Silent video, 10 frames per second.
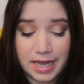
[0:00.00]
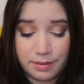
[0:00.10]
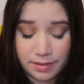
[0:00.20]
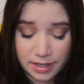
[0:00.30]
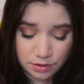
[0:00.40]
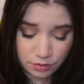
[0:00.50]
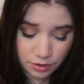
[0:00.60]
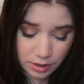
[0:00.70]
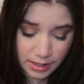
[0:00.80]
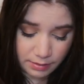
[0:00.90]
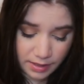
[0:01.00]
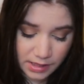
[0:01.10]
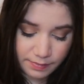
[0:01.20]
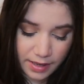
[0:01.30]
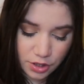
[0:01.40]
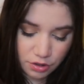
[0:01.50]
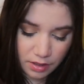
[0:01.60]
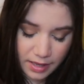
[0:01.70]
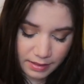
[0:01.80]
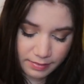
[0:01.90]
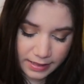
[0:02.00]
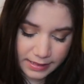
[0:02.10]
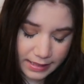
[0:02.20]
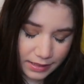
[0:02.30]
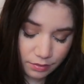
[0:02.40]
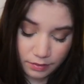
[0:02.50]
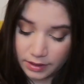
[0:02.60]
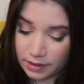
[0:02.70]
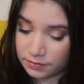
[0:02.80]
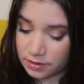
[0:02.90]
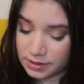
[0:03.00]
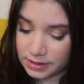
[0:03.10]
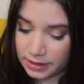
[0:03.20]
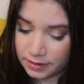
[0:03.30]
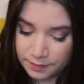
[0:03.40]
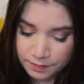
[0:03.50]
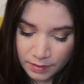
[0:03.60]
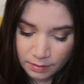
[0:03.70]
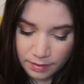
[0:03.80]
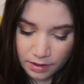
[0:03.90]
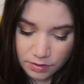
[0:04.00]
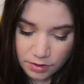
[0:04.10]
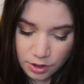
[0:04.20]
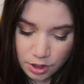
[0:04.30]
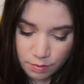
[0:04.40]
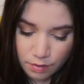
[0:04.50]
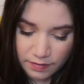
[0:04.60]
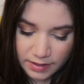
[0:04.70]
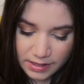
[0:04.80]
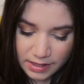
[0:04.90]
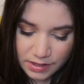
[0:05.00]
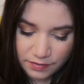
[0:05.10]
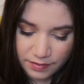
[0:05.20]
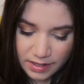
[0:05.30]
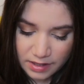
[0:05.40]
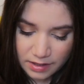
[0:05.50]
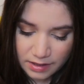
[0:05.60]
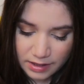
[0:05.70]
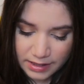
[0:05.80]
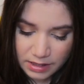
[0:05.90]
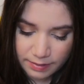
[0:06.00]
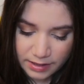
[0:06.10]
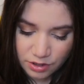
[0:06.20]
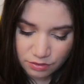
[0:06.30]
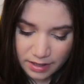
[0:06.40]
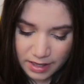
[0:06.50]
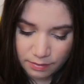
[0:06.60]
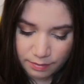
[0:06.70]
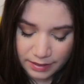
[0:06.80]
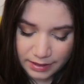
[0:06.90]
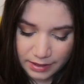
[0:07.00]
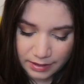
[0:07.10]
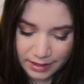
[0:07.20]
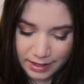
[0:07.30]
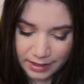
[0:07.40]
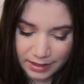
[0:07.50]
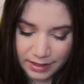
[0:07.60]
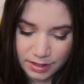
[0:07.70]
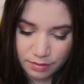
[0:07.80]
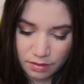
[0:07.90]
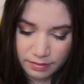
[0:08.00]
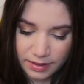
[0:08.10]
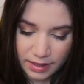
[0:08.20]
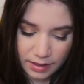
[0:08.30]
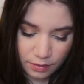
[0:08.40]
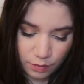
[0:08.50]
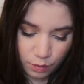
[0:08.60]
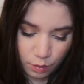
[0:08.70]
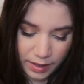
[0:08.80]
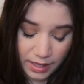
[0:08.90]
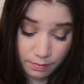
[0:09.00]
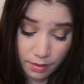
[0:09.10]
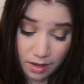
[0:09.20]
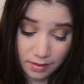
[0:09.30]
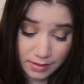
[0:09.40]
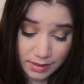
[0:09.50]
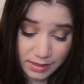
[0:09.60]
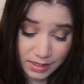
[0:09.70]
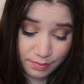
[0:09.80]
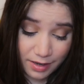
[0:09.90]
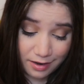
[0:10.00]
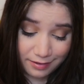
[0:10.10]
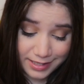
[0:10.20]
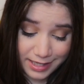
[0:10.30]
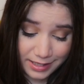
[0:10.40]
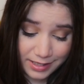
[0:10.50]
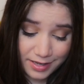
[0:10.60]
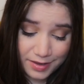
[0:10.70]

I might also take my spatula and mix it. We'll have to see, because the top of it does feel a little bit dry, but then again it's probably way past its expiry date,